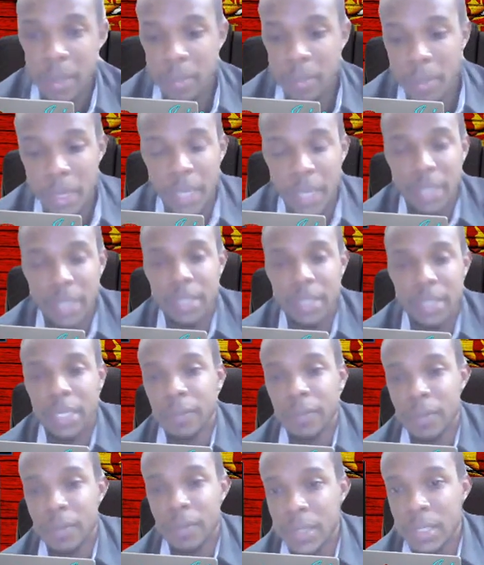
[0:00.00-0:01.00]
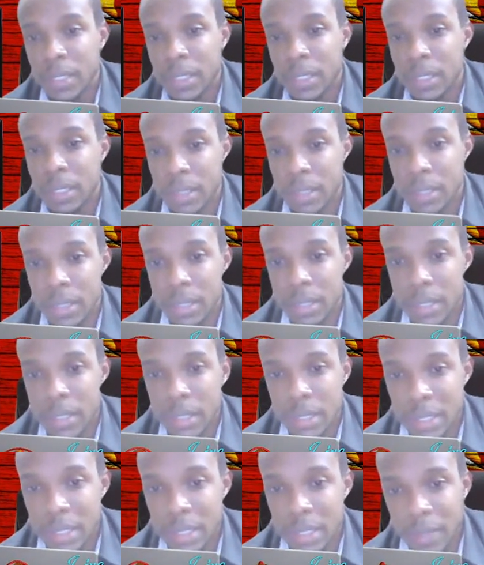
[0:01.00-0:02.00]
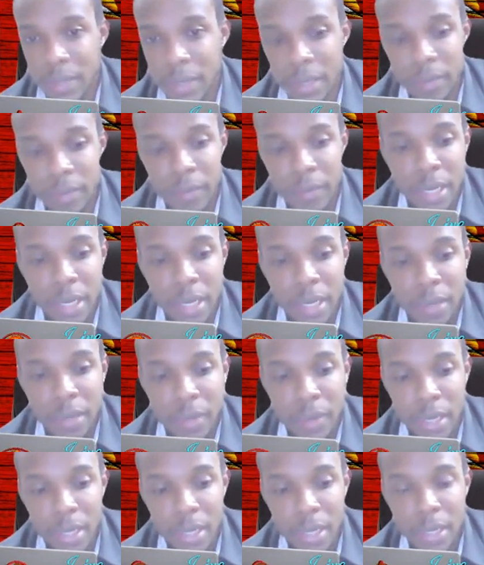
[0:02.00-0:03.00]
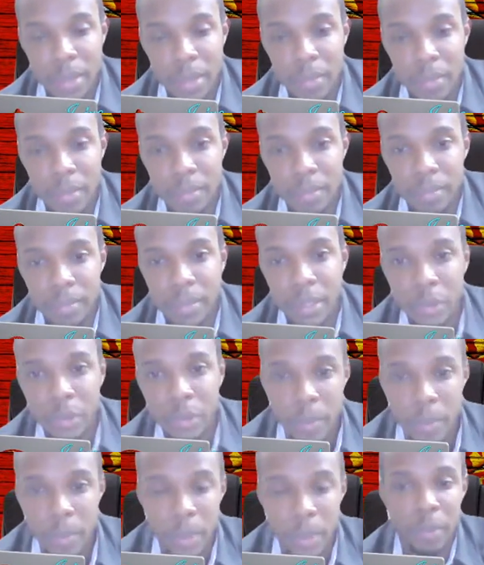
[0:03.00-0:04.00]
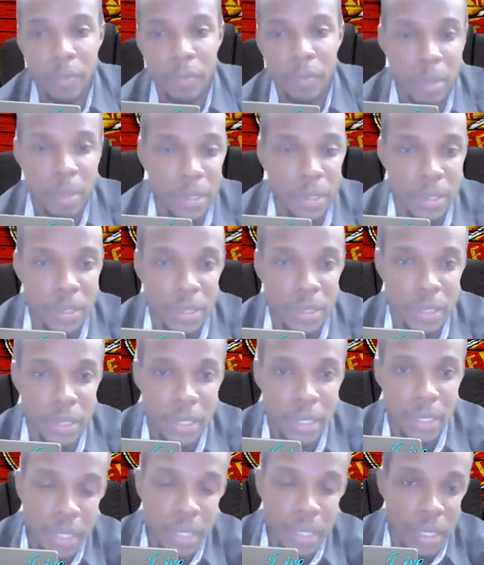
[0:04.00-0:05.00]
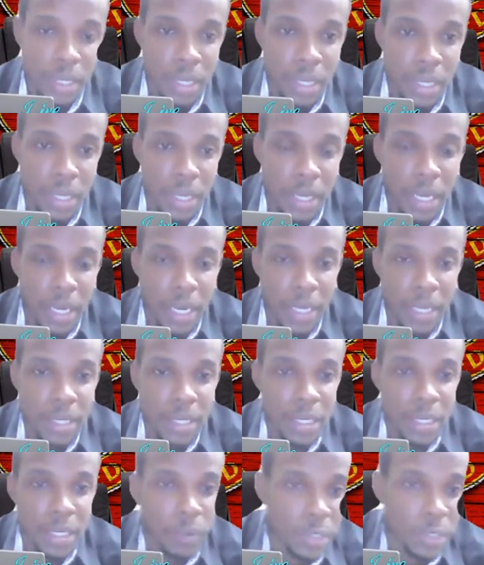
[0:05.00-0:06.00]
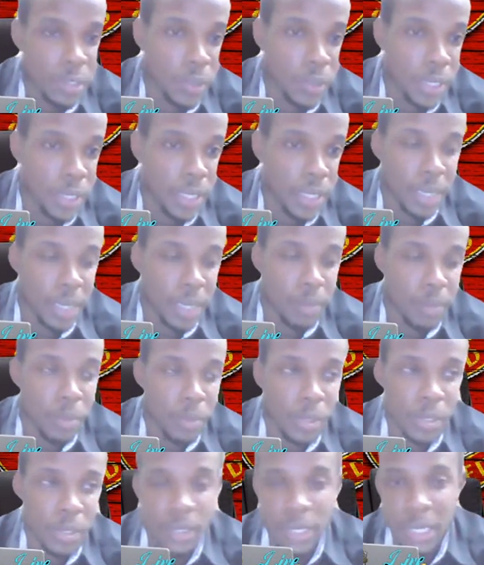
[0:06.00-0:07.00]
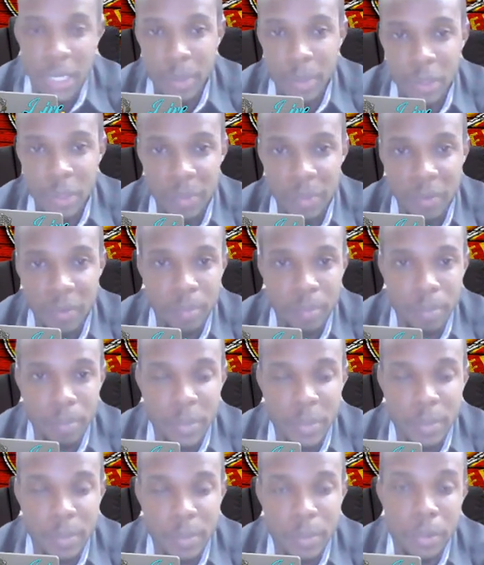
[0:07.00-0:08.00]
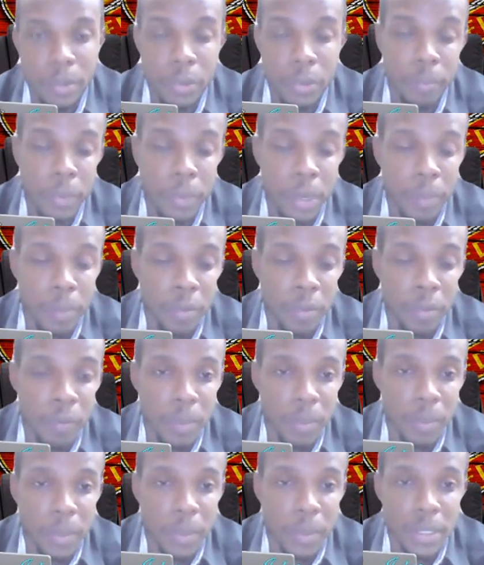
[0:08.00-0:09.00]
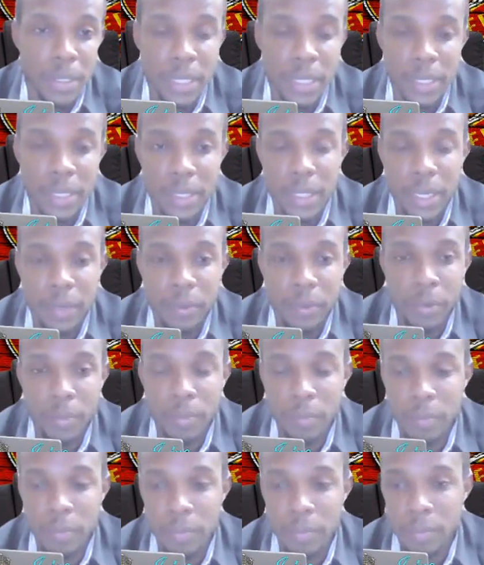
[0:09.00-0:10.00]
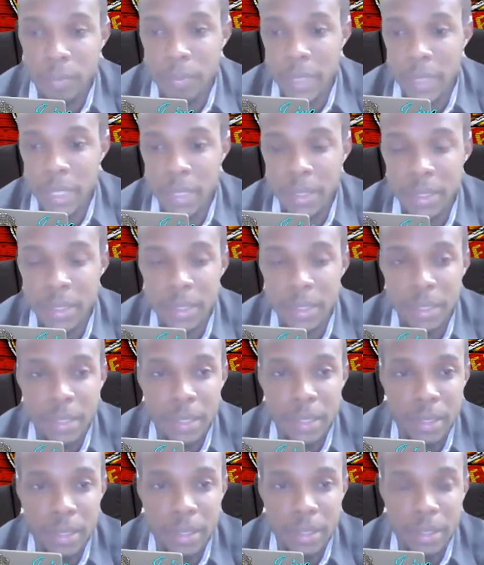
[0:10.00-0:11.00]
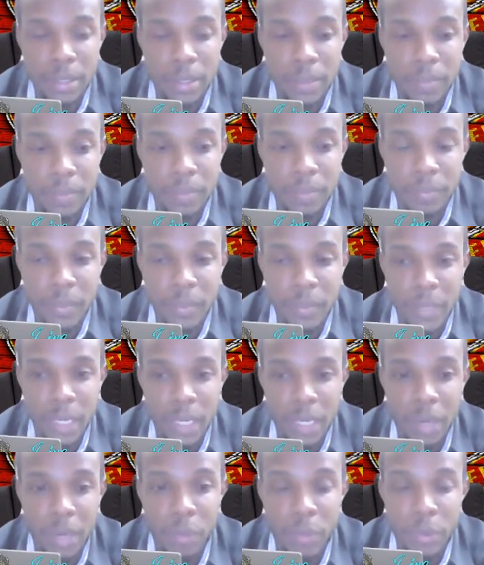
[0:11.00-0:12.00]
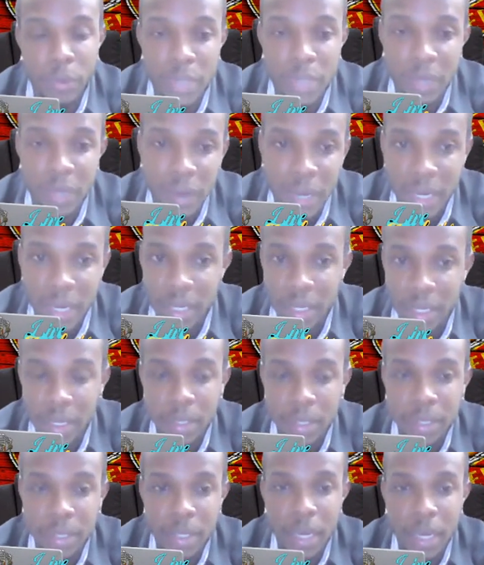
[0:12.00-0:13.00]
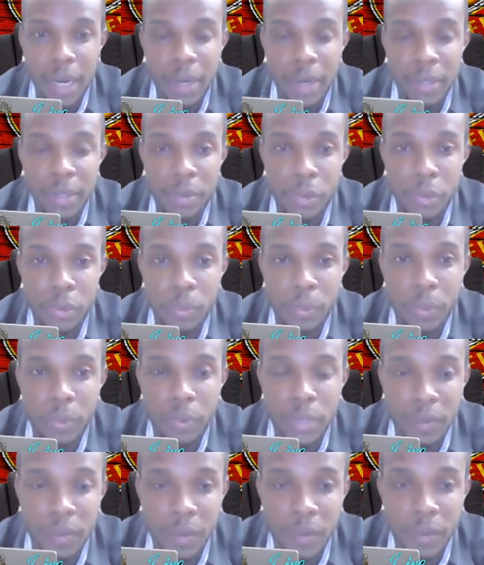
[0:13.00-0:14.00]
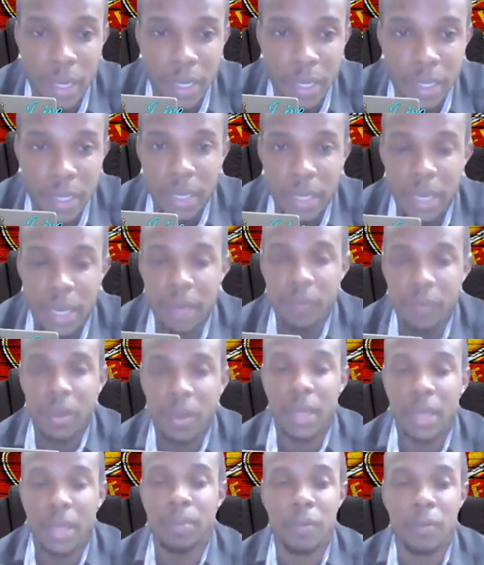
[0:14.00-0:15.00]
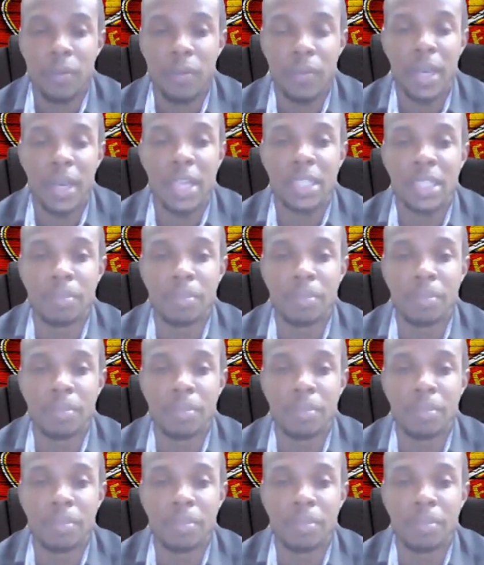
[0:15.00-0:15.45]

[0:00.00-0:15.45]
Martial for me is a 5 and a below par performance. I think it was lower than that, but yeah, below par performance, and that I hope we use Cavani. I just hope we use Cavani. 'Cause Cavani provides